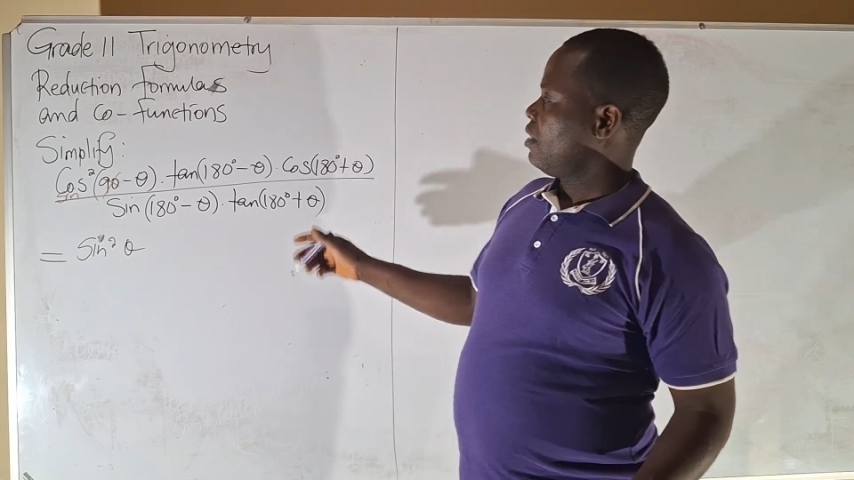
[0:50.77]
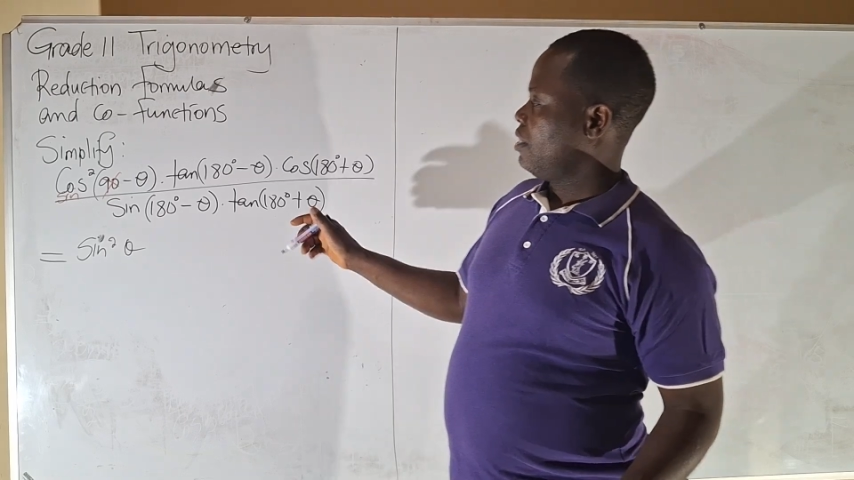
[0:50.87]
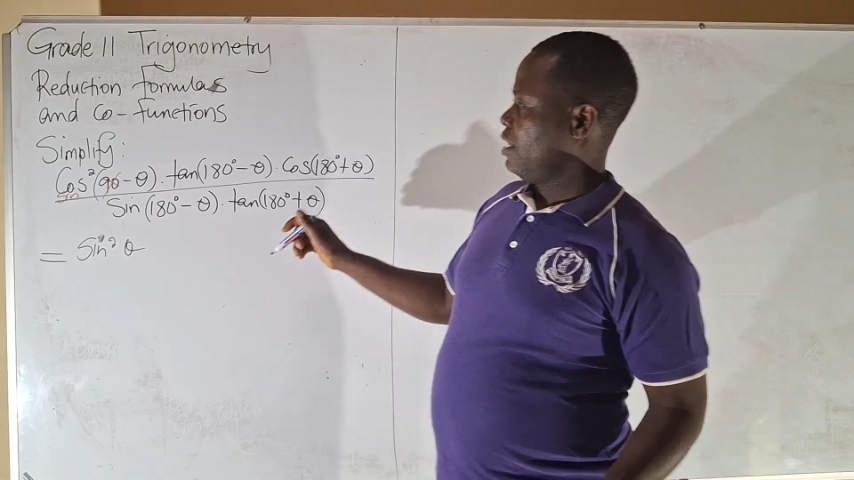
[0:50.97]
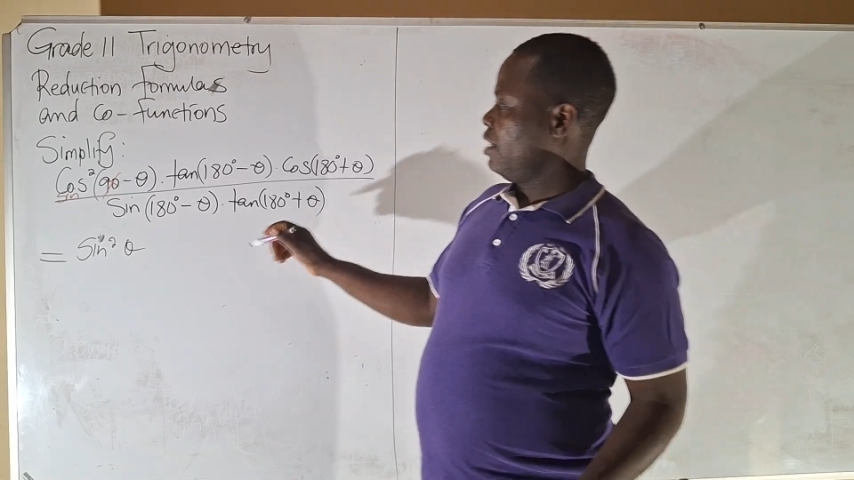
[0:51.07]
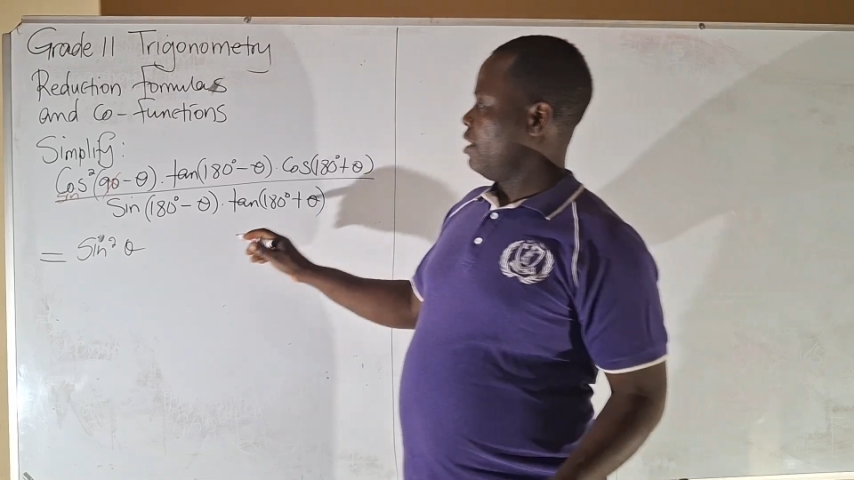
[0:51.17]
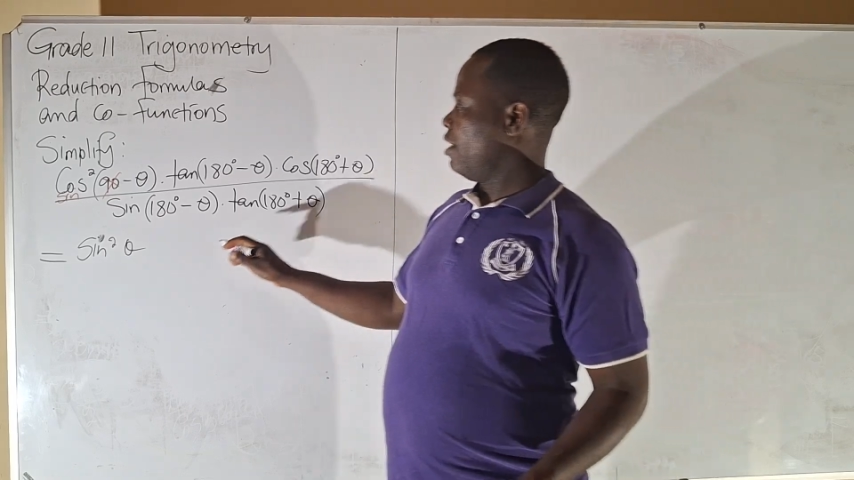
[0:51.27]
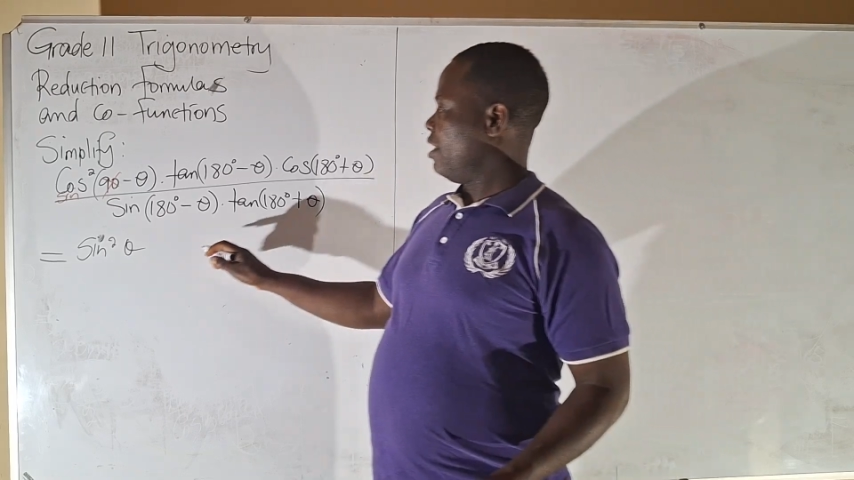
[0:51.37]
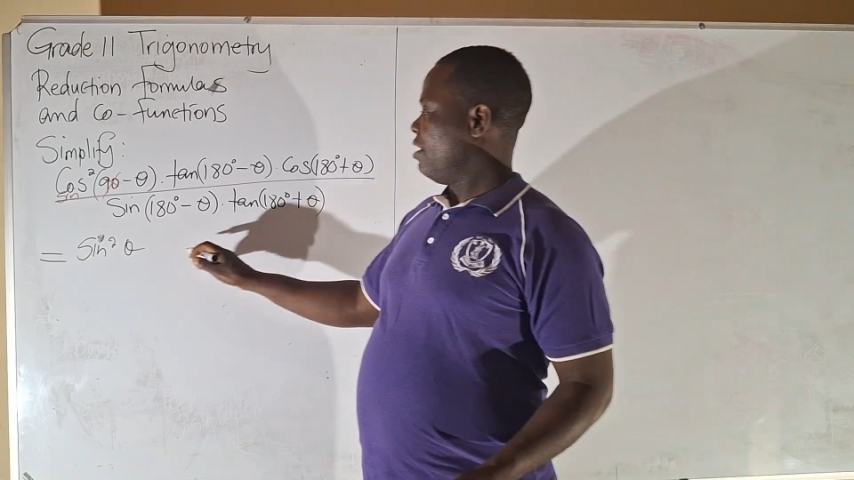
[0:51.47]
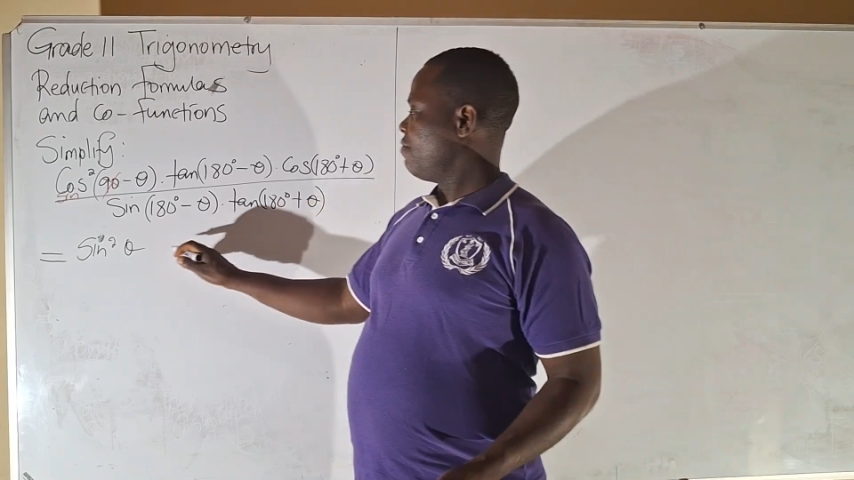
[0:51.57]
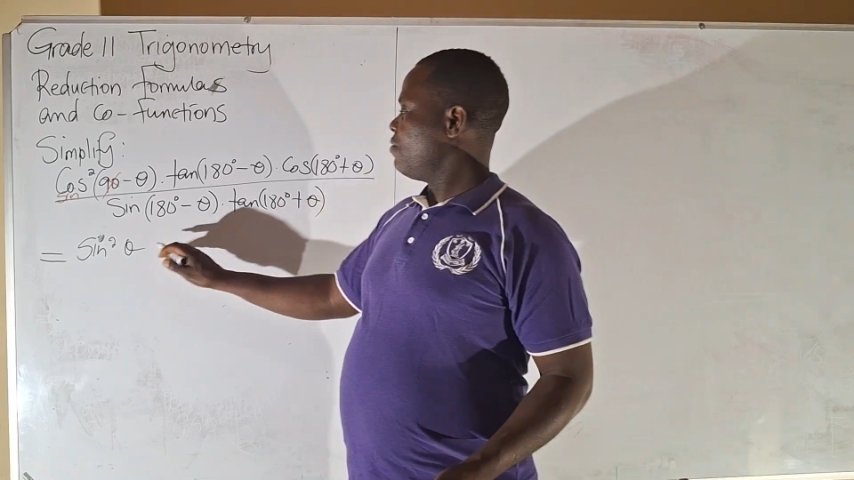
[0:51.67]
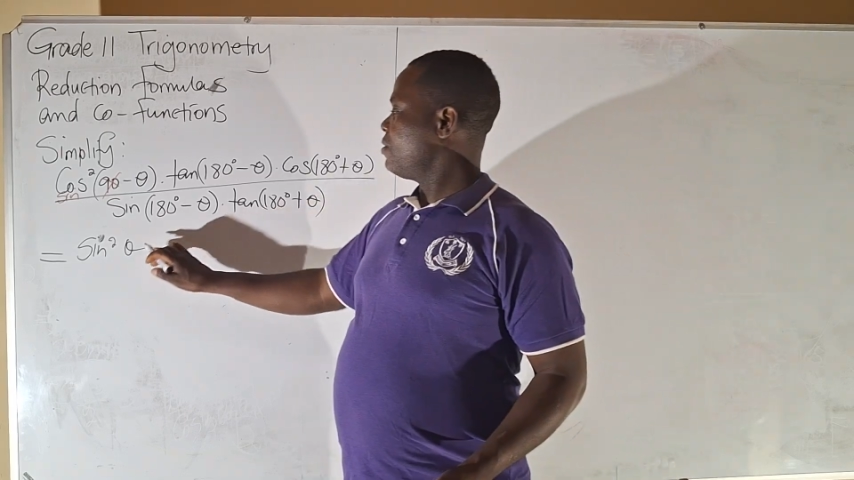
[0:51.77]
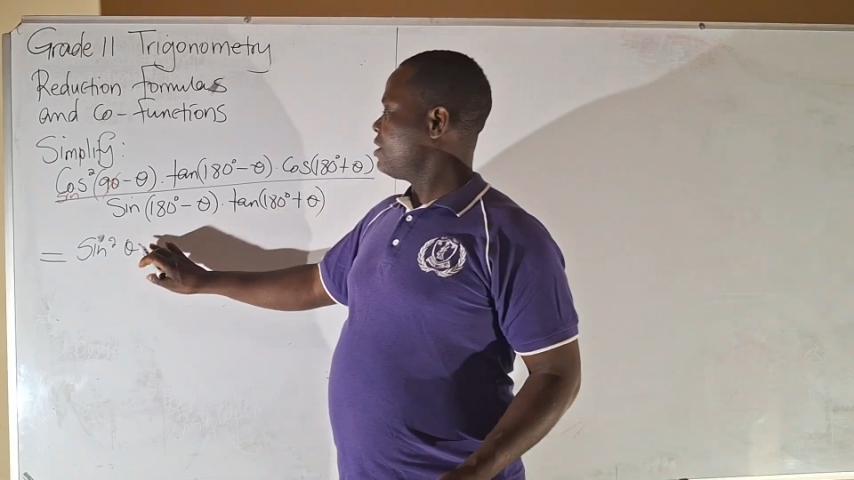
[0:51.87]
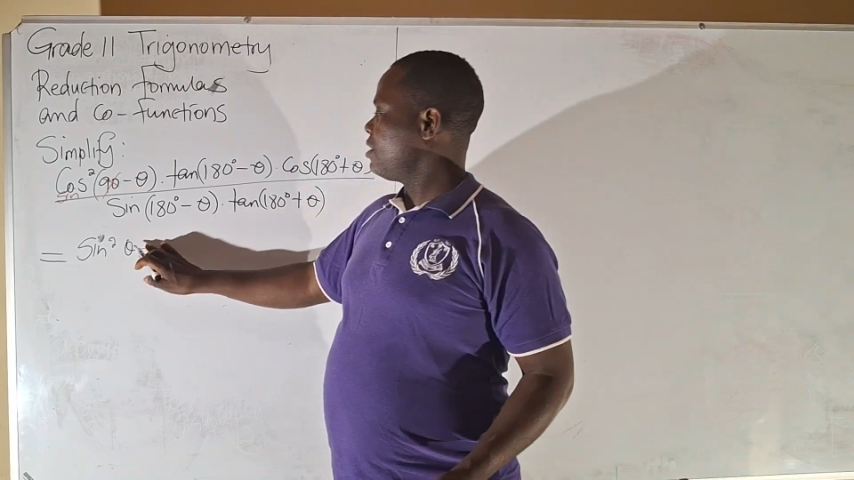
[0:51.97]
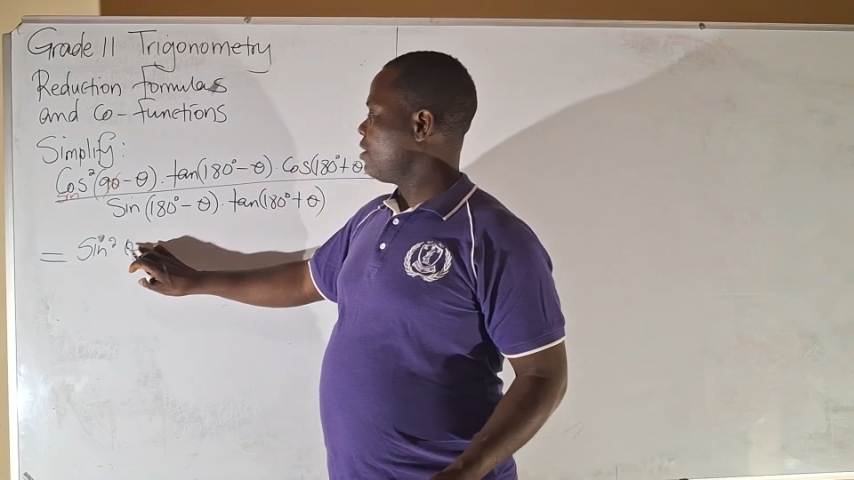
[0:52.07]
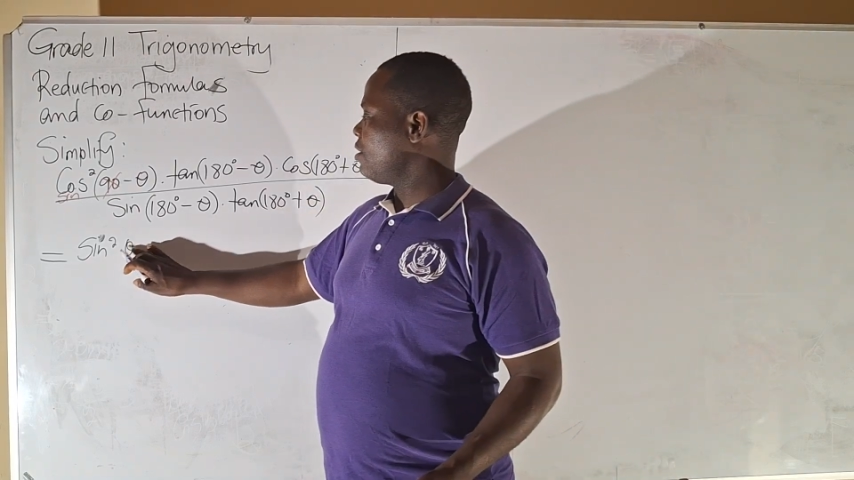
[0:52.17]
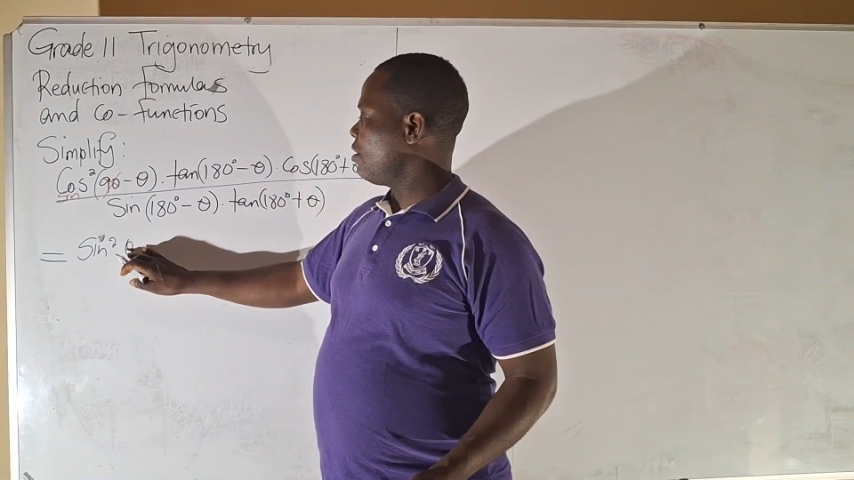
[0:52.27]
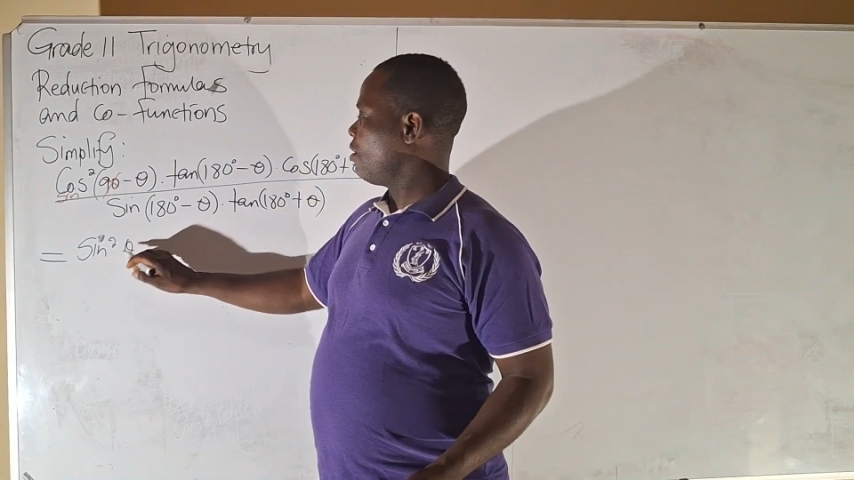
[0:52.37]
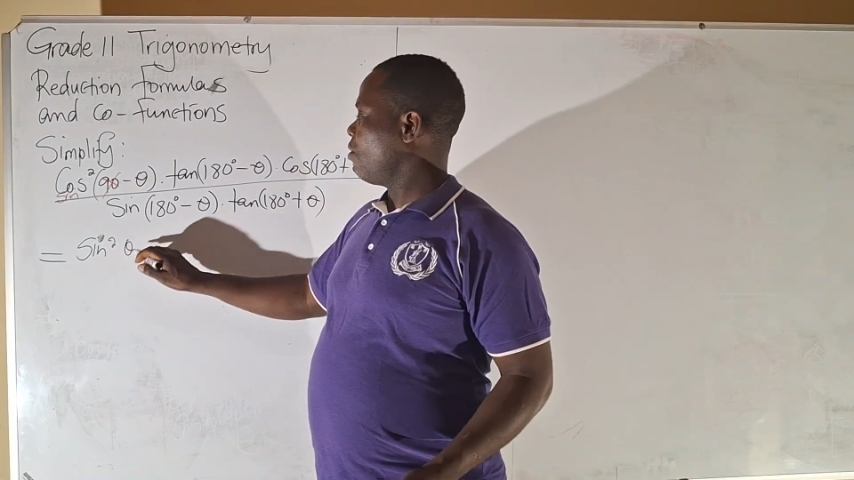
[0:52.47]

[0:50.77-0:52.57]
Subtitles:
Then if you see